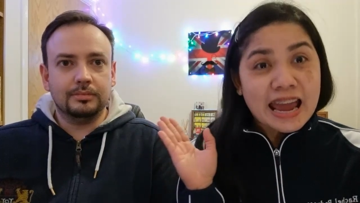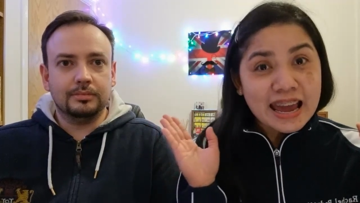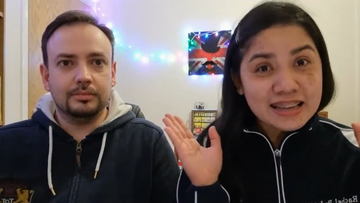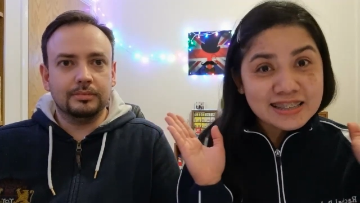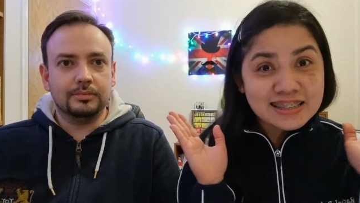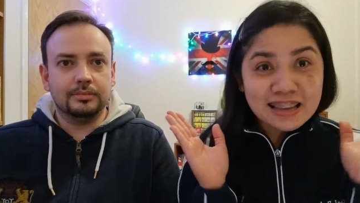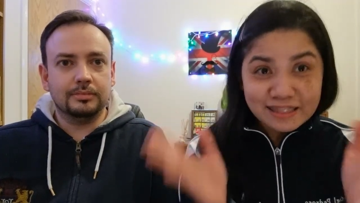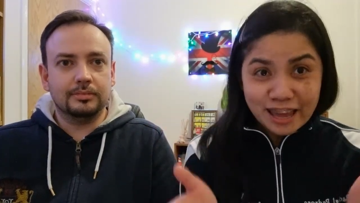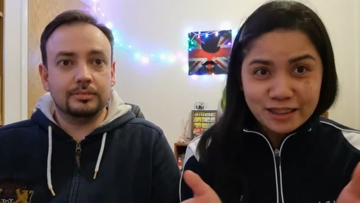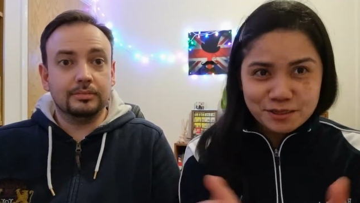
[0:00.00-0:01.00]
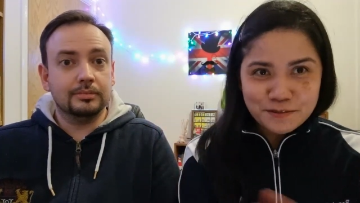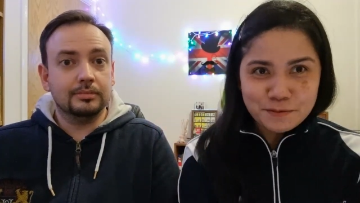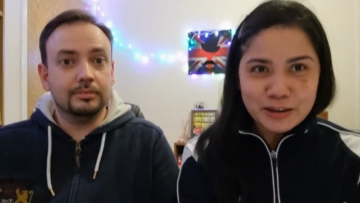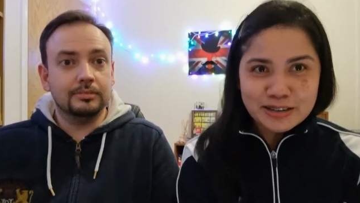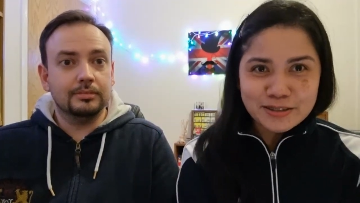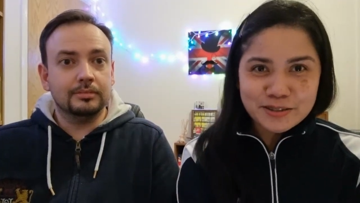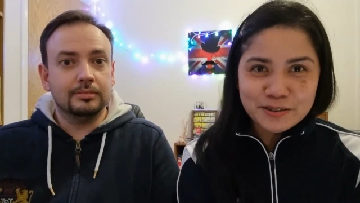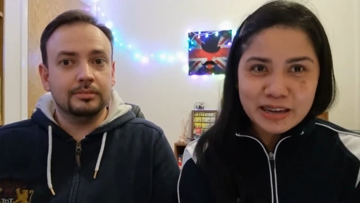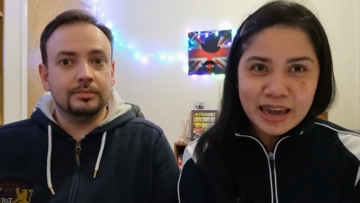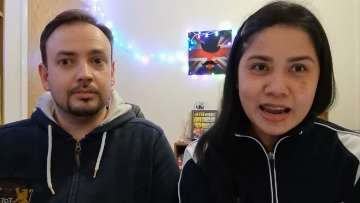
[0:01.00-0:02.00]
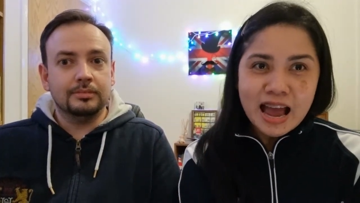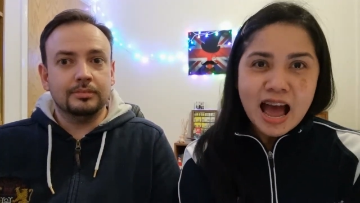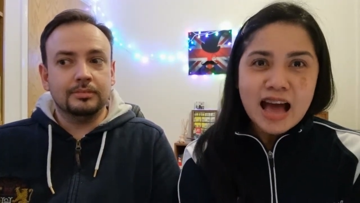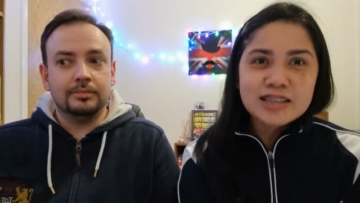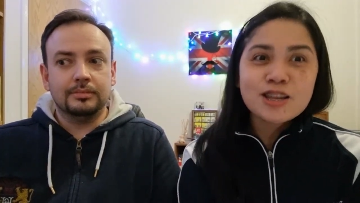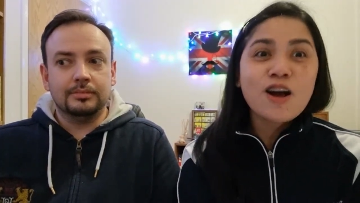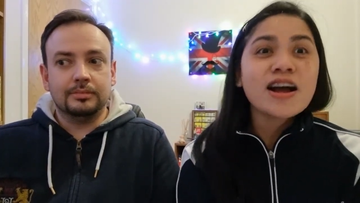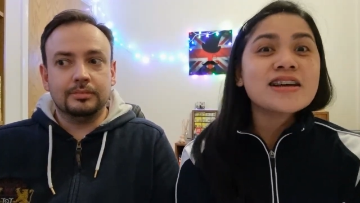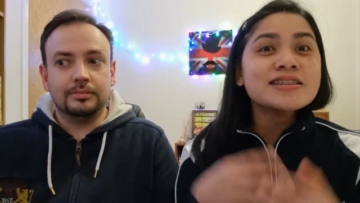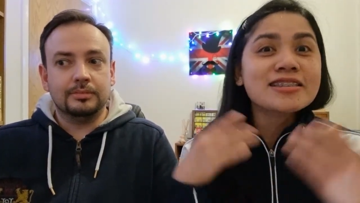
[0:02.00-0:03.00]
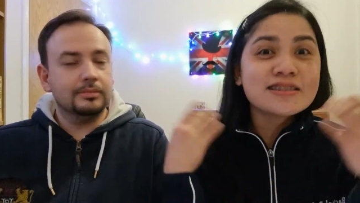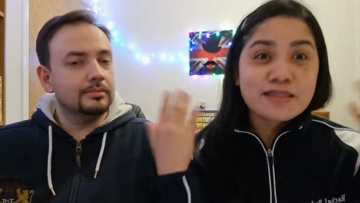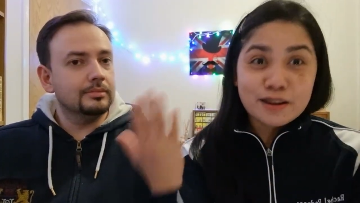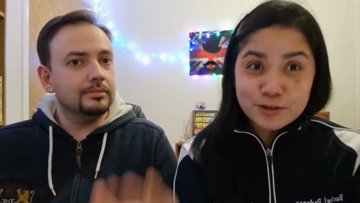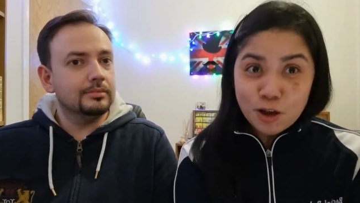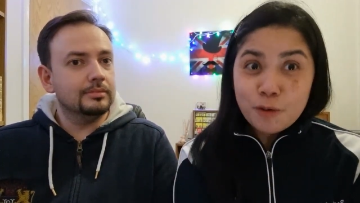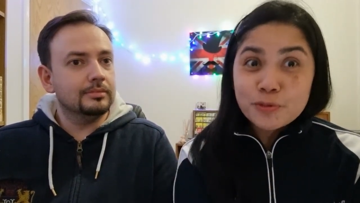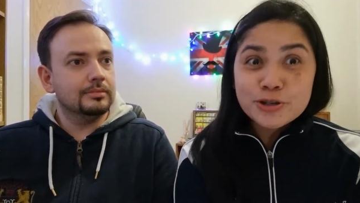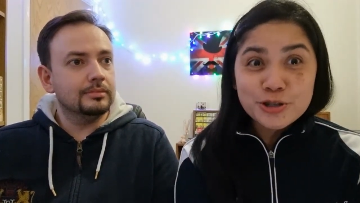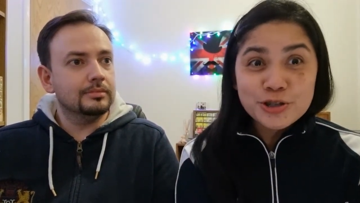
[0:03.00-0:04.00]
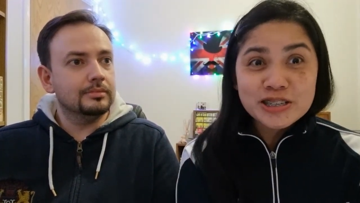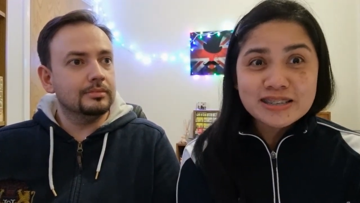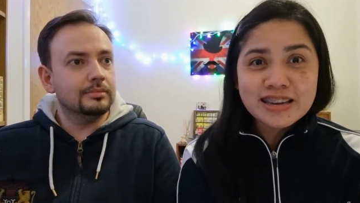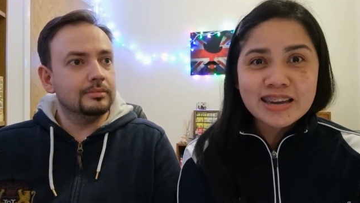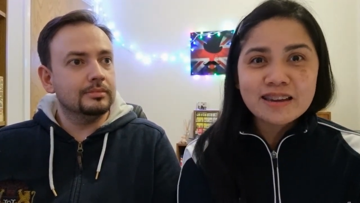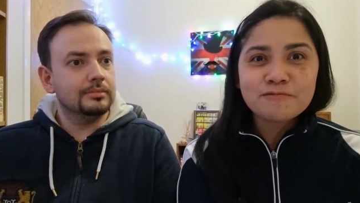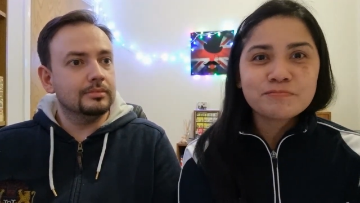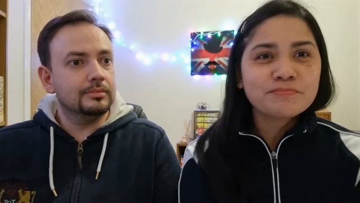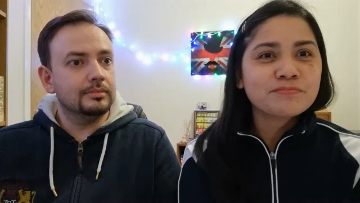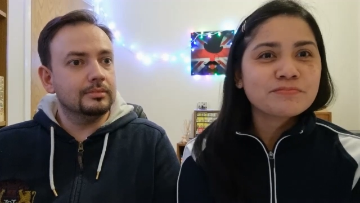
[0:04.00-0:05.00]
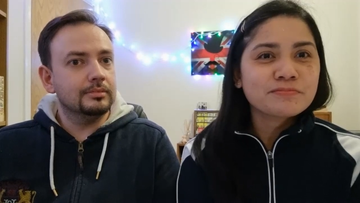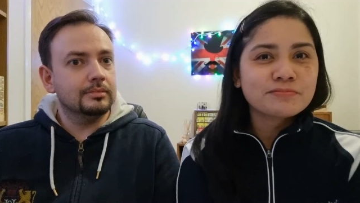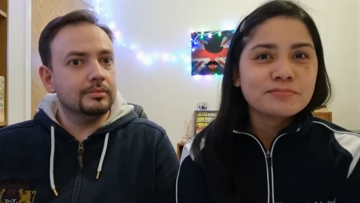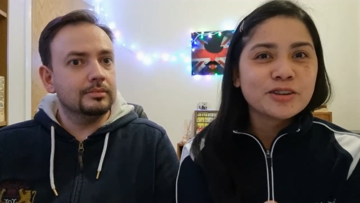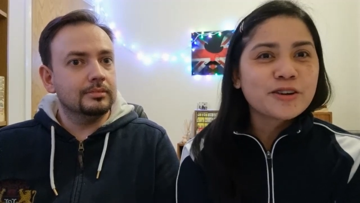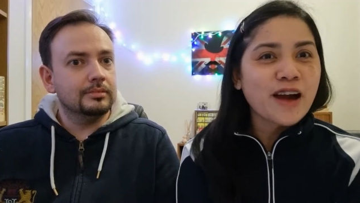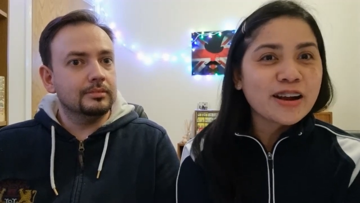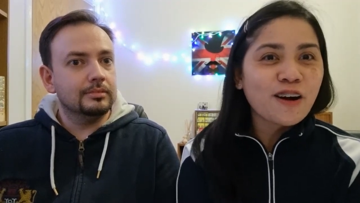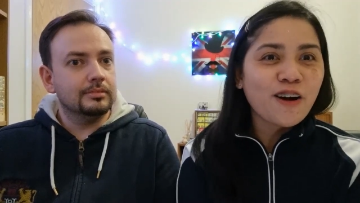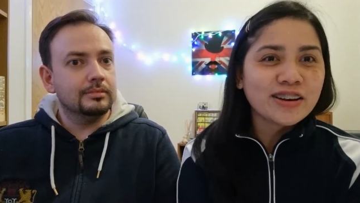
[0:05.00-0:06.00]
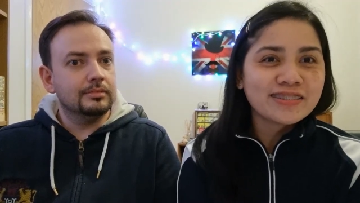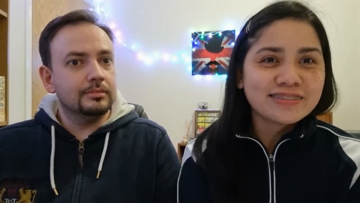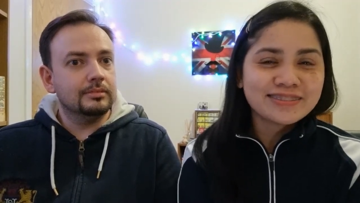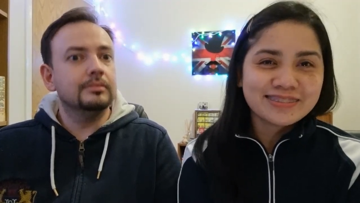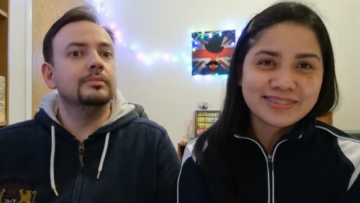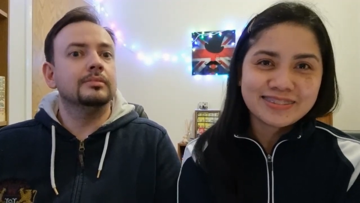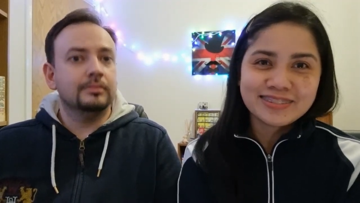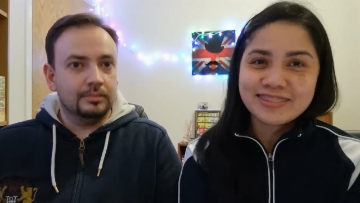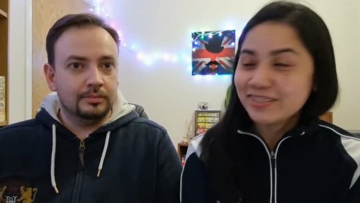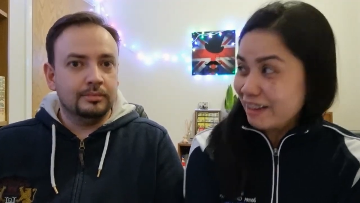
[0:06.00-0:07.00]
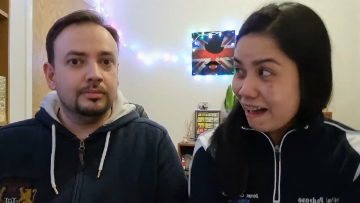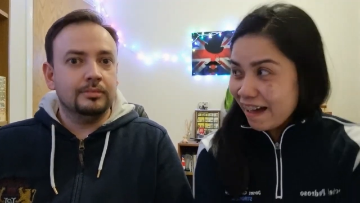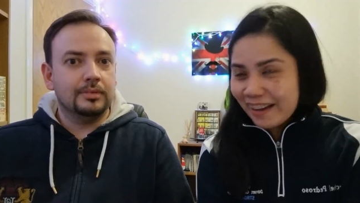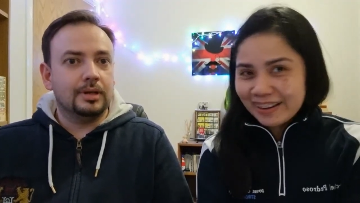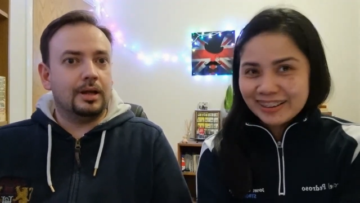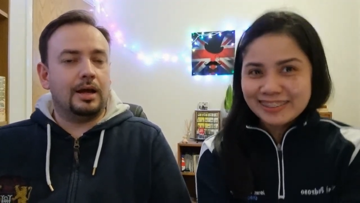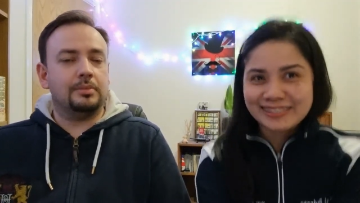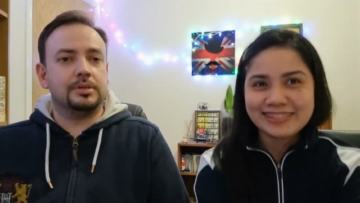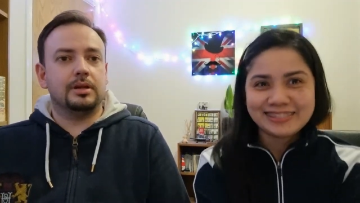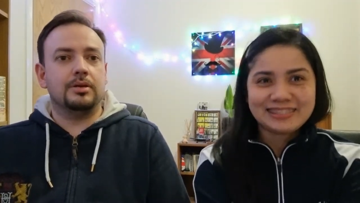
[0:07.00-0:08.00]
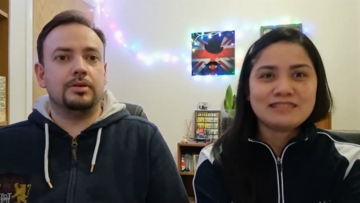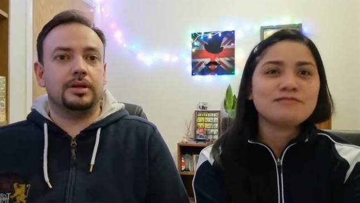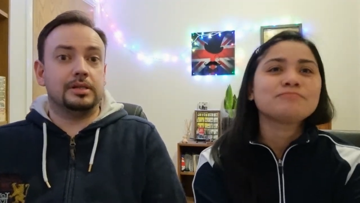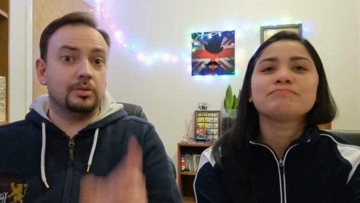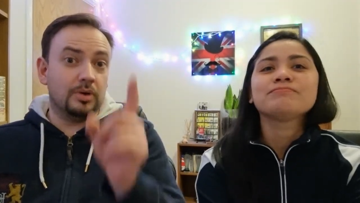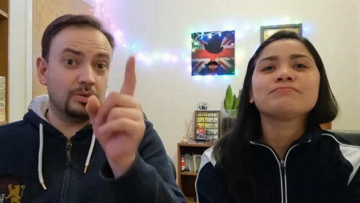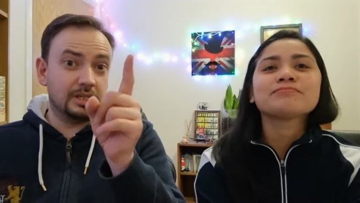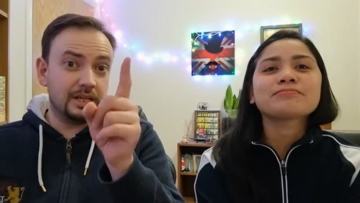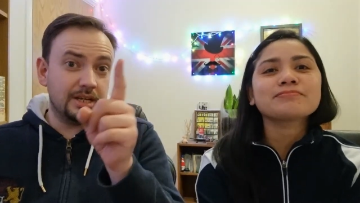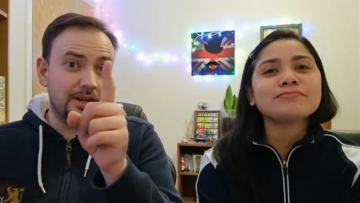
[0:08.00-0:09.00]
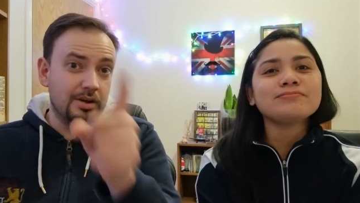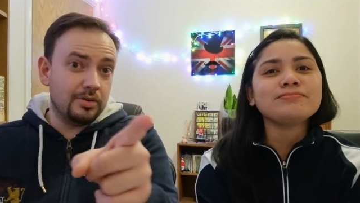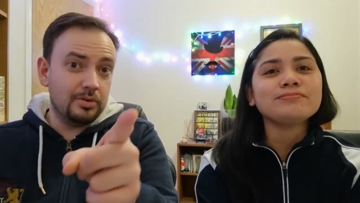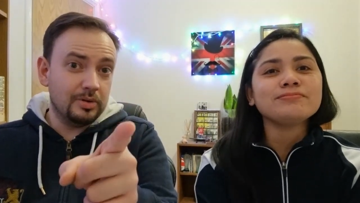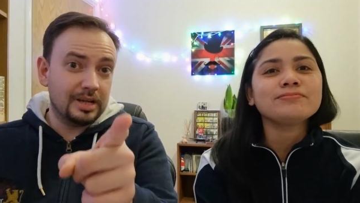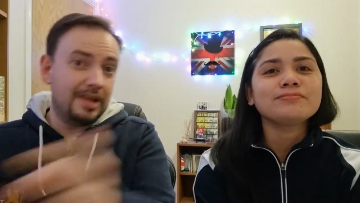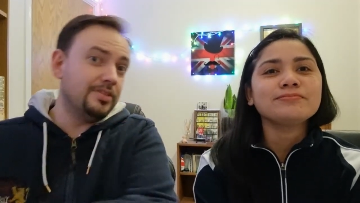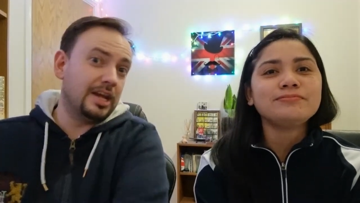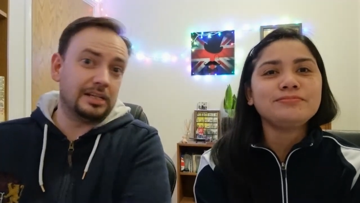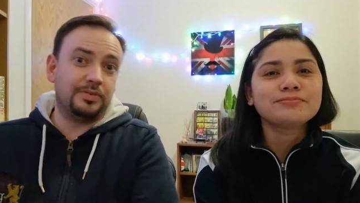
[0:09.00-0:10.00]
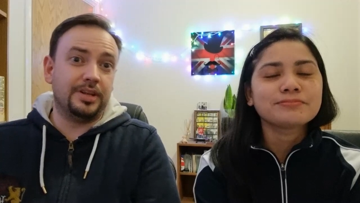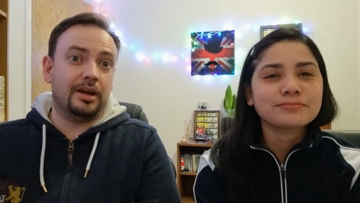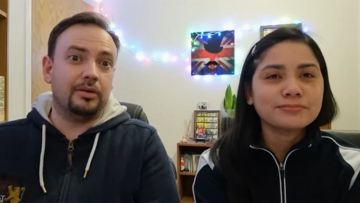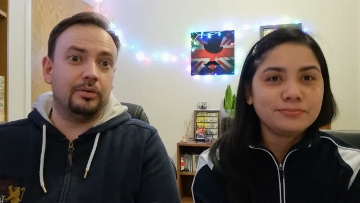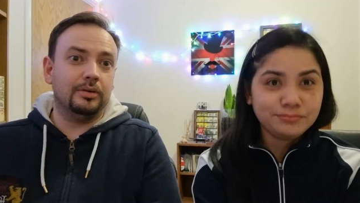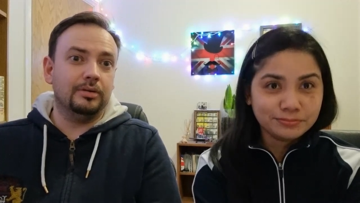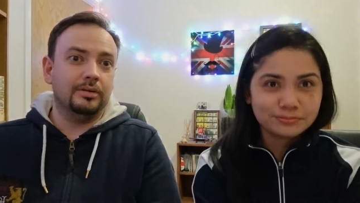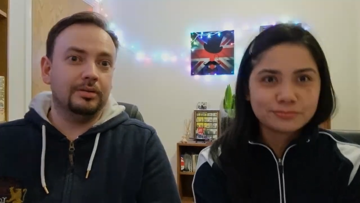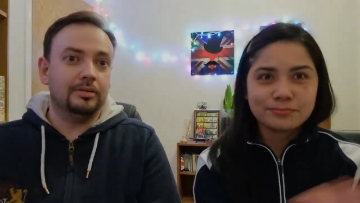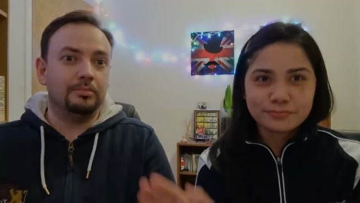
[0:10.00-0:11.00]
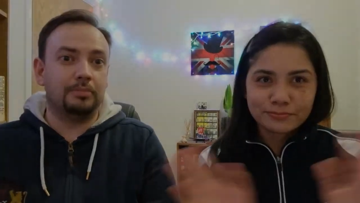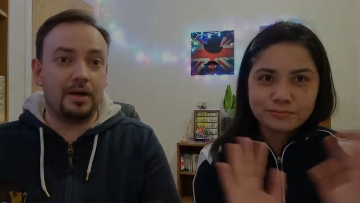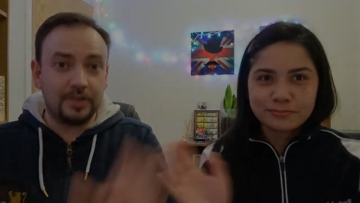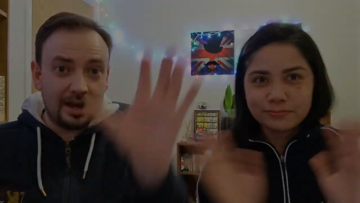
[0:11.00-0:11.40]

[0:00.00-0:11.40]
Speaker 1: it's not the end of the world, okay? As long as there's opportunity,
Speaker 2: crack on, okay? Absolutely. So we will see you in the next video. Bye for